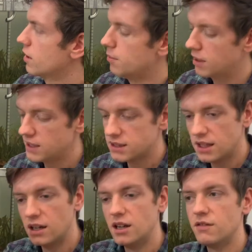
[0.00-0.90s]
in place,
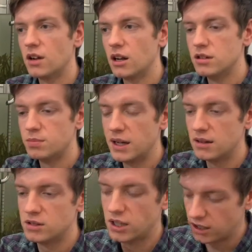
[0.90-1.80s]
and another closed peg,
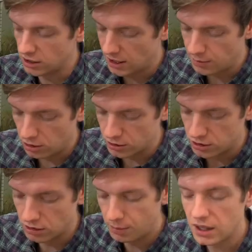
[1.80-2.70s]
which I can clip
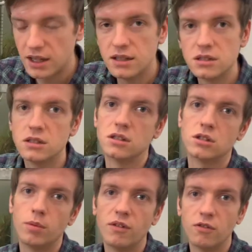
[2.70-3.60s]
onto the bucket to
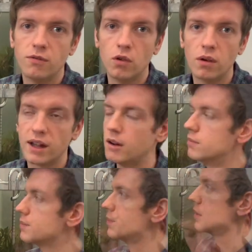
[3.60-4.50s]
stop it from falling out.
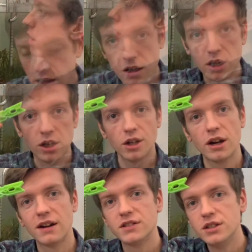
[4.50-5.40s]
You
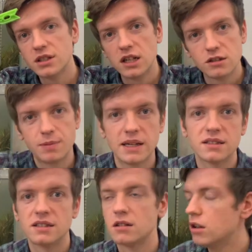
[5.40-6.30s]
don't have to use a closed peg,
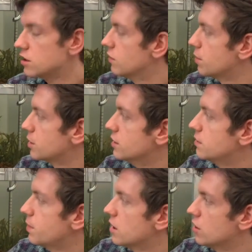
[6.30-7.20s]
there's lots of
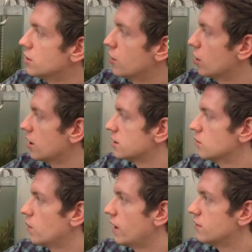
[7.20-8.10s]
options, but as long as you've got a
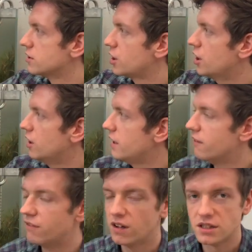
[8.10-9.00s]
way of
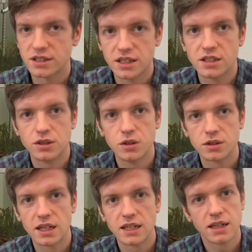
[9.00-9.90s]
securely fastening it to your
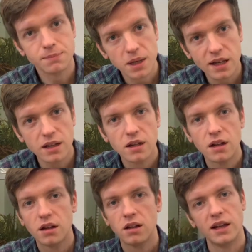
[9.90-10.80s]
tank and bucket,
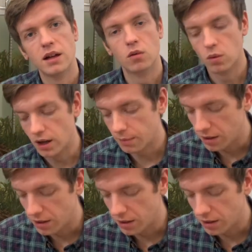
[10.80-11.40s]
it will work